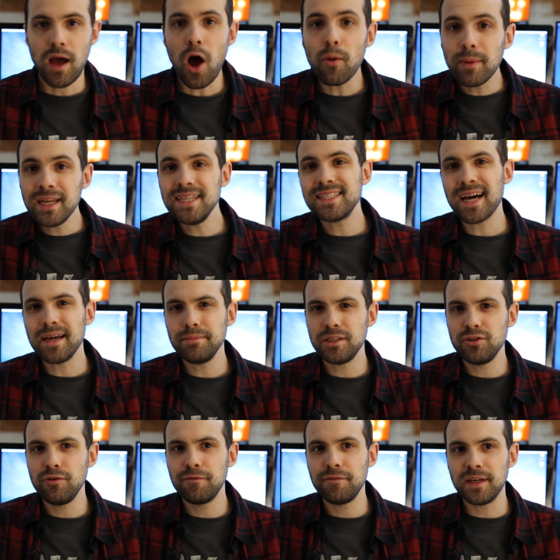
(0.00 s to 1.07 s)
How many times
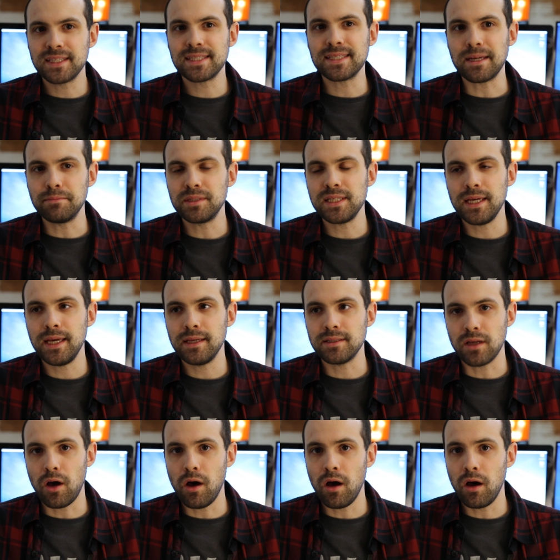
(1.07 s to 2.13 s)
did you fix
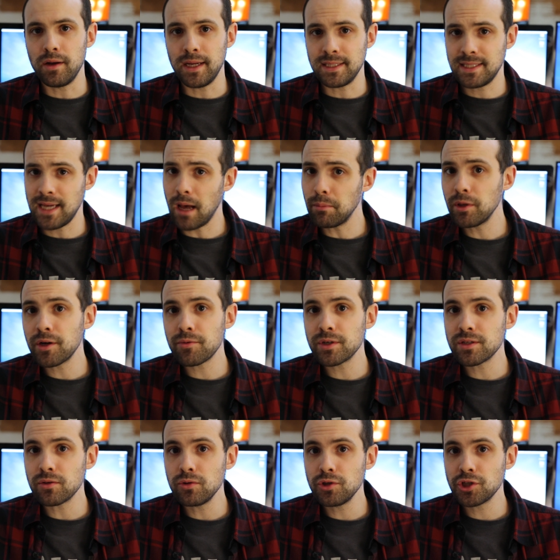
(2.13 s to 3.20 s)
something on a tablet
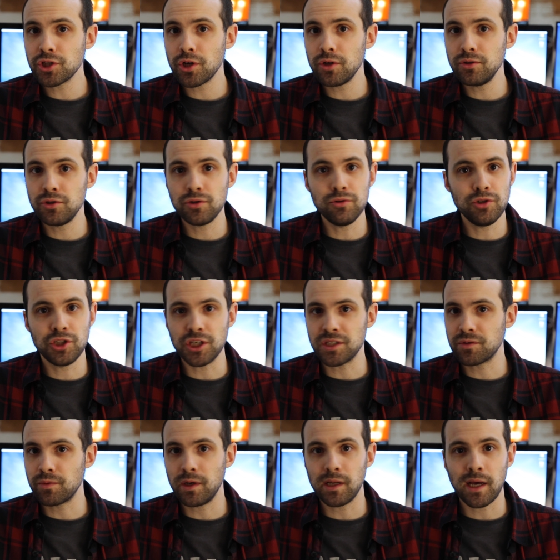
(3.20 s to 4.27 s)
resolution to
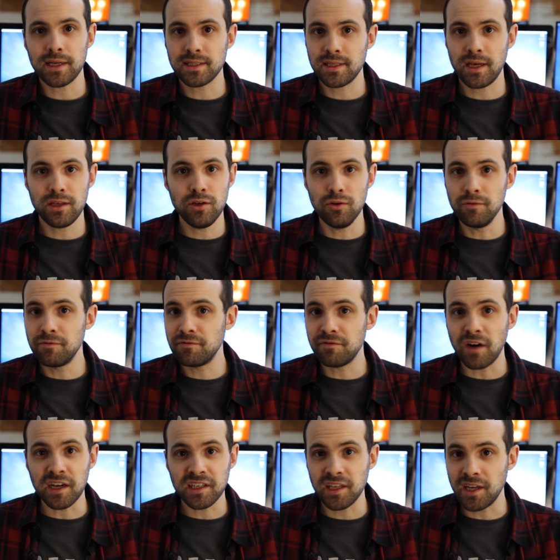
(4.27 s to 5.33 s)
just realize that you
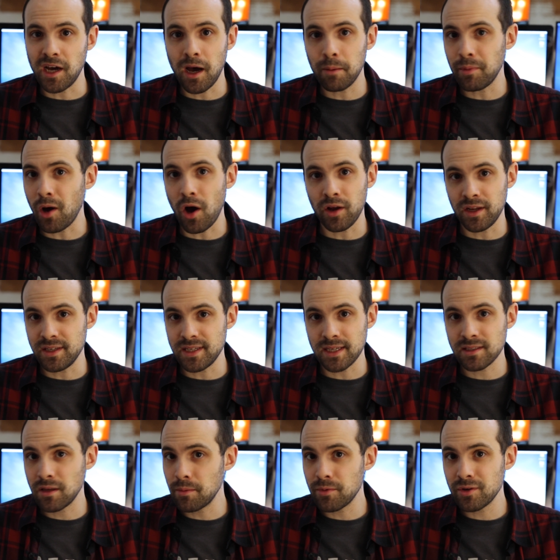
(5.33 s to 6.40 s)
fucked it up on a
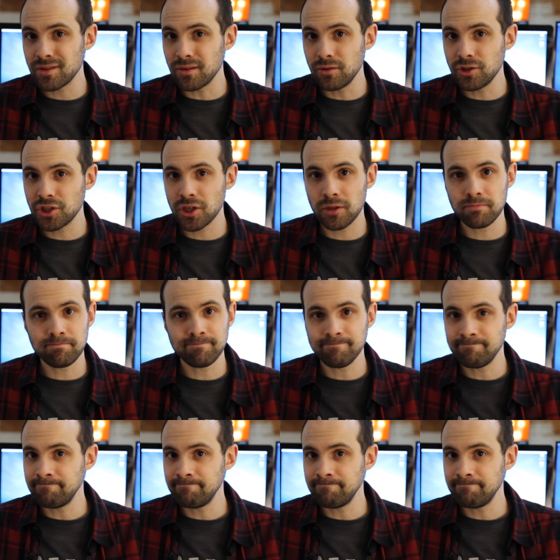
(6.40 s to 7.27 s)
desktop resolution?